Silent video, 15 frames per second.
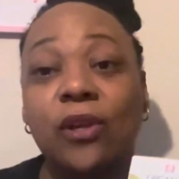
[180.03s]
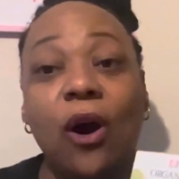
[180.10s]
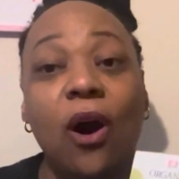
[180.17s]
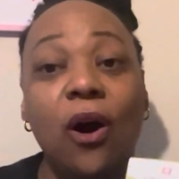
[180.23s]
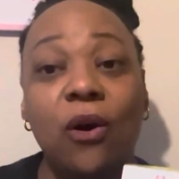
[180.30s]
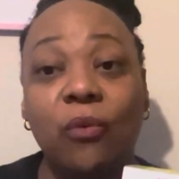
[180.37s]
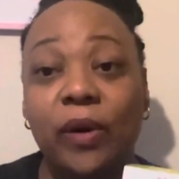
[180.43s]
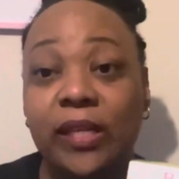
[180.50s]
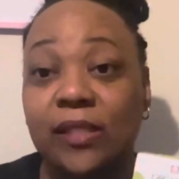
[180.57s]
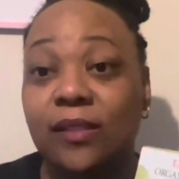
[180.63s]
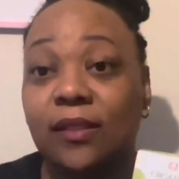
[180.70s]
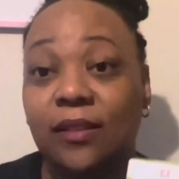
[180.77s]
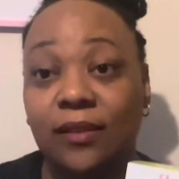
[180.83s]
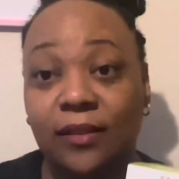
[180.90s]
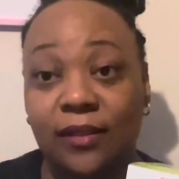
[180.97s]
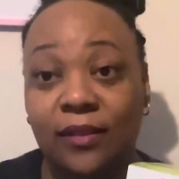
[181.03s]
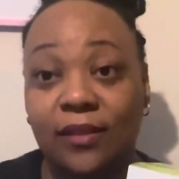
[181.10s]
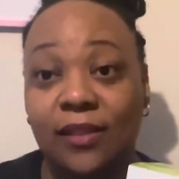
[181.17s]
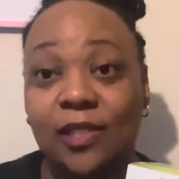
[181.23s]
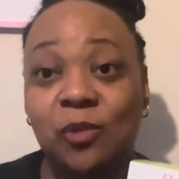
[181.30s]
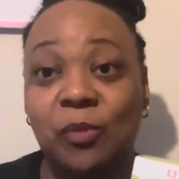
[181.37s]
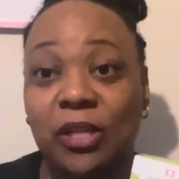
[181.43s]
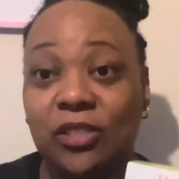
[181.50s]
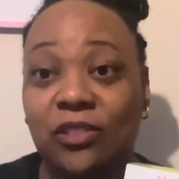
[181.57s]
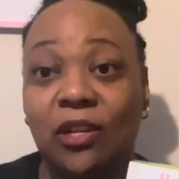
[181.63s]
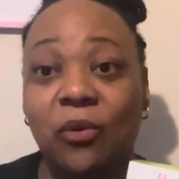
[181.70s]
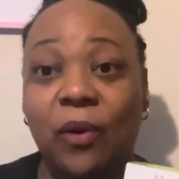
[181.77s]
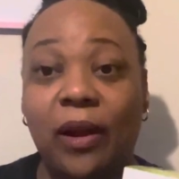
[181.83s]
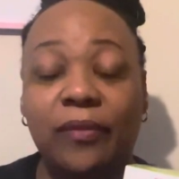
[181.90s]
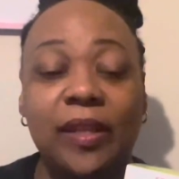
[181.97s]
are always good, especially
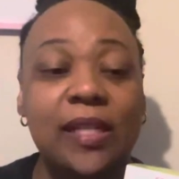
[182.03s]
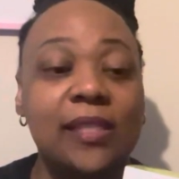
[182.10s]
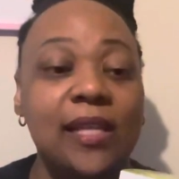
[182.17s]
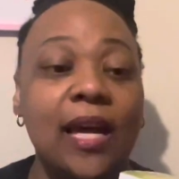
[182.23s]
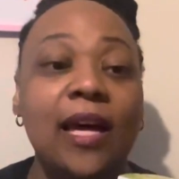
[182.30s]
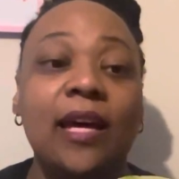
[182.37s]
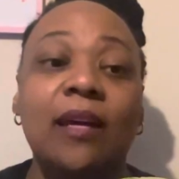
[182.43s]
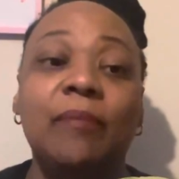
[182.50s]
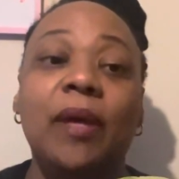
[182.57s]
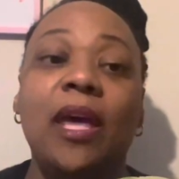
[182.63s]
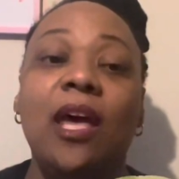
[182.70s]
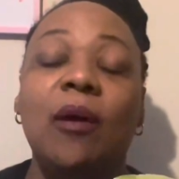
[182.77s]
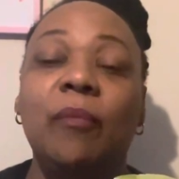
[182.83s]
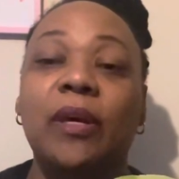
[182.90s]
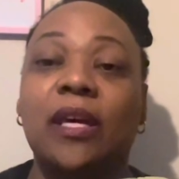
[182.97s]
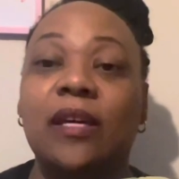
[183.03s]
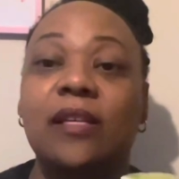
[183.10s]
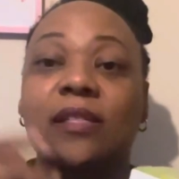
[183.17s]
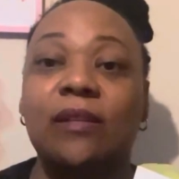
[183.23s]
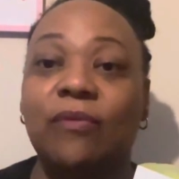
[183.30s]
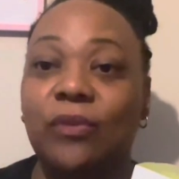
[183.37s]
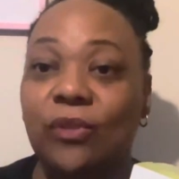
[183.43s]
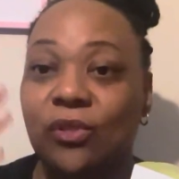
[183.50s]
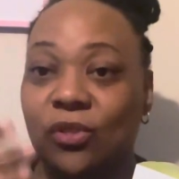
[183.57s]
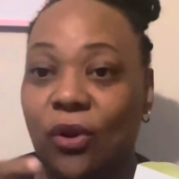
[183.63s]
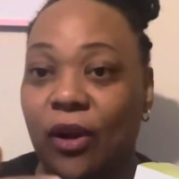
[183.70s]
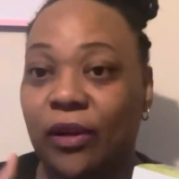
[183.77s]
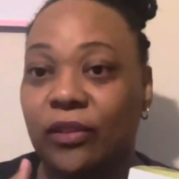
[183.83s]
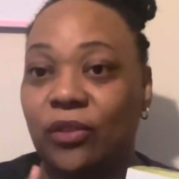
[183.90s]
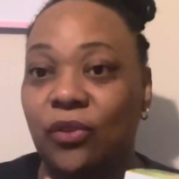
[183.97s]
around that time, because if you
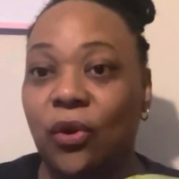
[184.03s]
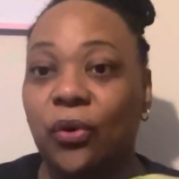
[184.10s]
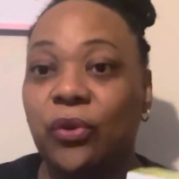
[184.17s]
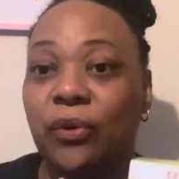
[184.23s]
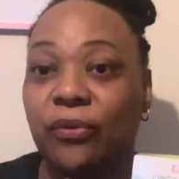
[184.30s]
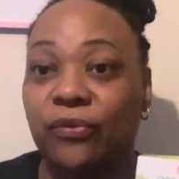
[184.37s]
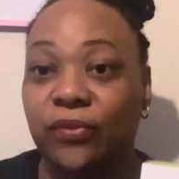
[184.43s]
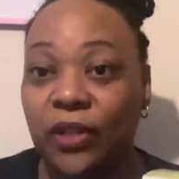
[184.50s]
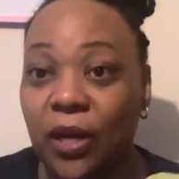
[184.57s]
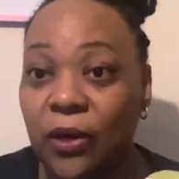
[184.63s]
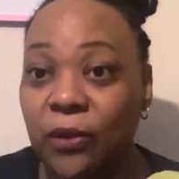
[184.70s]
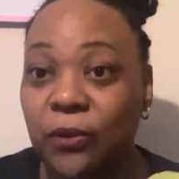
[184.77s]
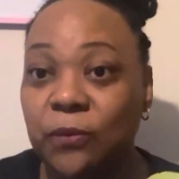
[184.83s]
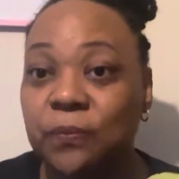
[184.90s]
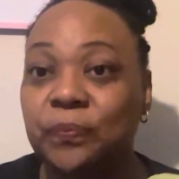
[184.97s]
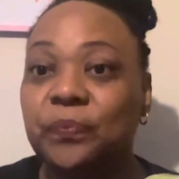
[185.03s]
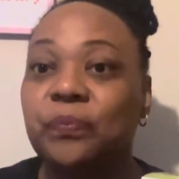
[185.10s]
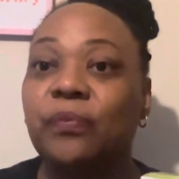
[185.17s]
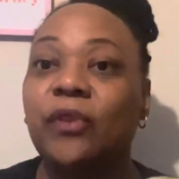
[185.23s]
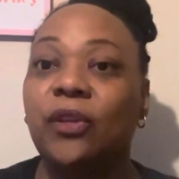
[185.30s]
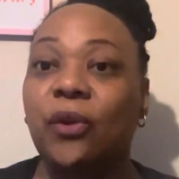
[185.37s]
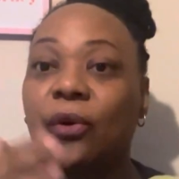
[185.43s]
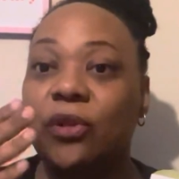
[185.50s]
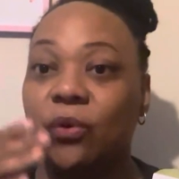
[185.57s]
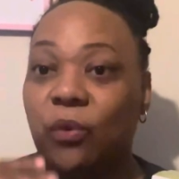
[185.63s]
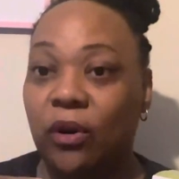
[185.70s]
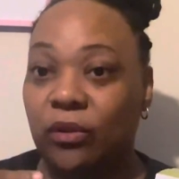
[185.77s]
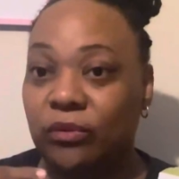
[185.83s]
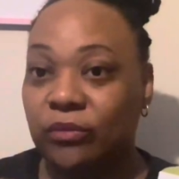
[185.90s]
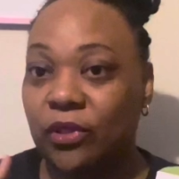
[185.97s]
start, you know, your flow, you know, you
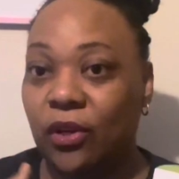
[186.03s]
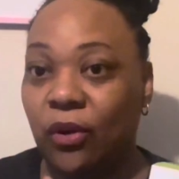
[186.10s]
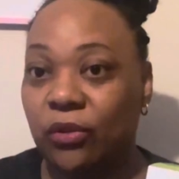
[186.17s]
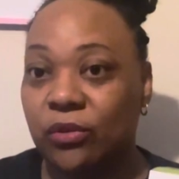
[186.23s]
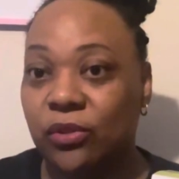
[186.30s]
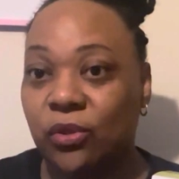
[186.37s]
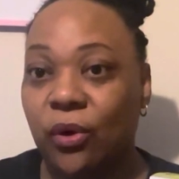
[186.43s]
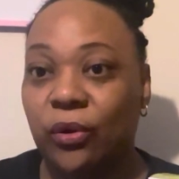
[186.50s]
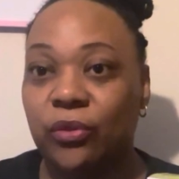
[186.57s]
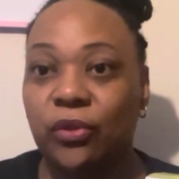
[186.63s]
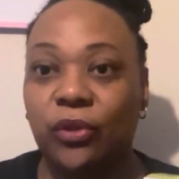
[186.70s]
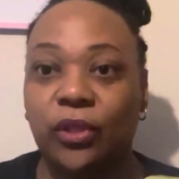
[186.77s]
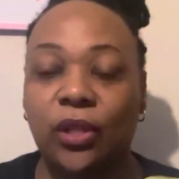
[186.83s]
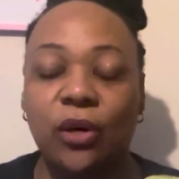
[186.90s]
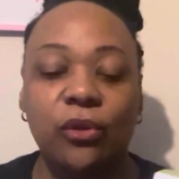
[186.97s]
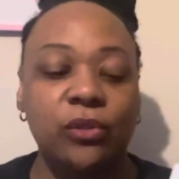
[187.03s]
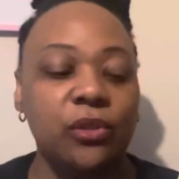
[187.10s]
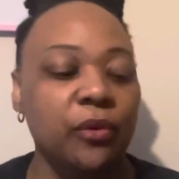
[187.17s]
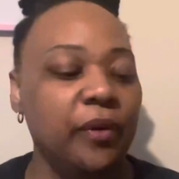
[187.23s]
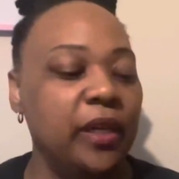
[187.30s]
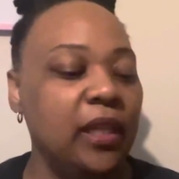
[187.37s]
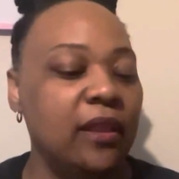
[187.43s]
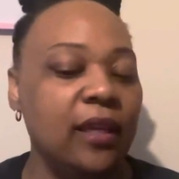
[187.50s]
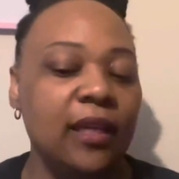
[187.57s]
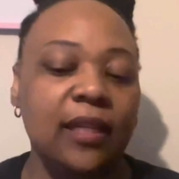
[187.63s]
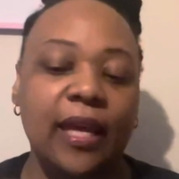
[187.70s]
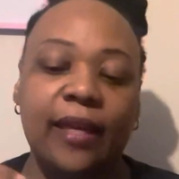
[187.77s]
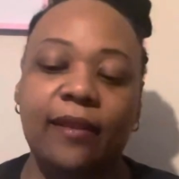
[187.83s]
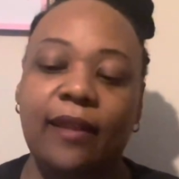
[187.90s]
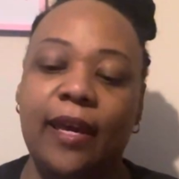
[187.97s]
won't, you know, soil your clothes or anything
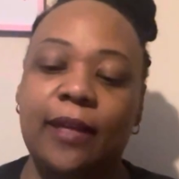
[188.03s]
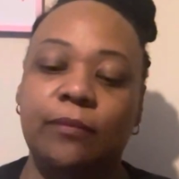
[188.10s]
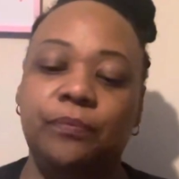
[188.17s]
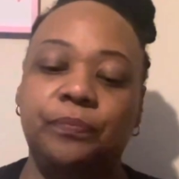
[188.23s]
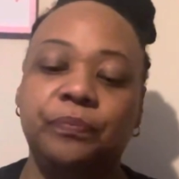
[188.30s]
like that.